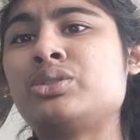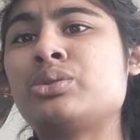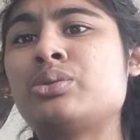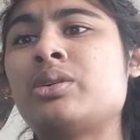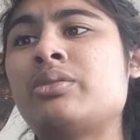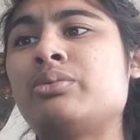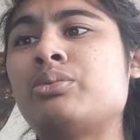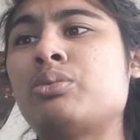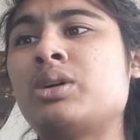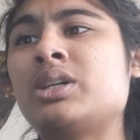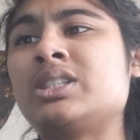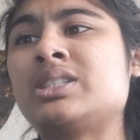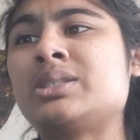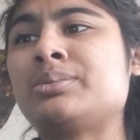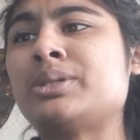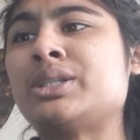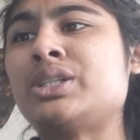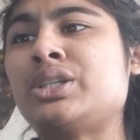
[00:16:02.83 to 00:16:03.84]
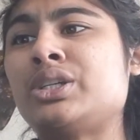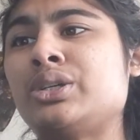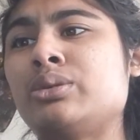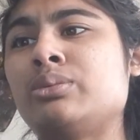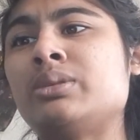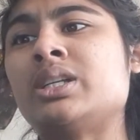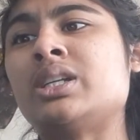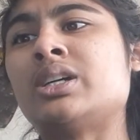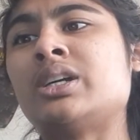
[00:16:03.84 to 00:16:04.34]
who have once been
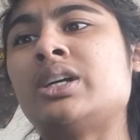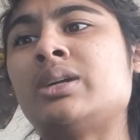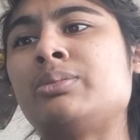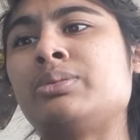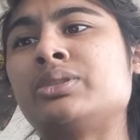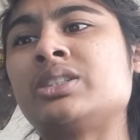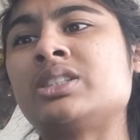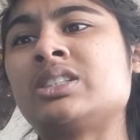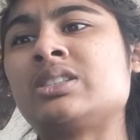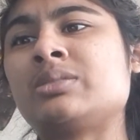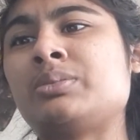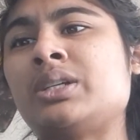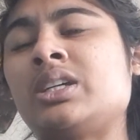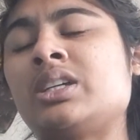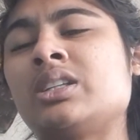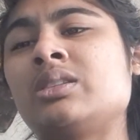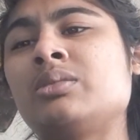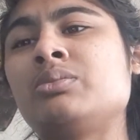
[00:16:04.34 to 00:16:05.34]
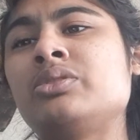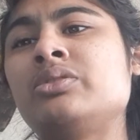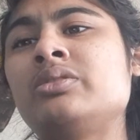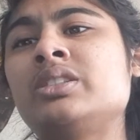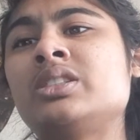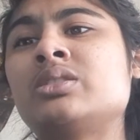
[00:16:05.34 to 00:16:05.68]
human are able to speak in the movie,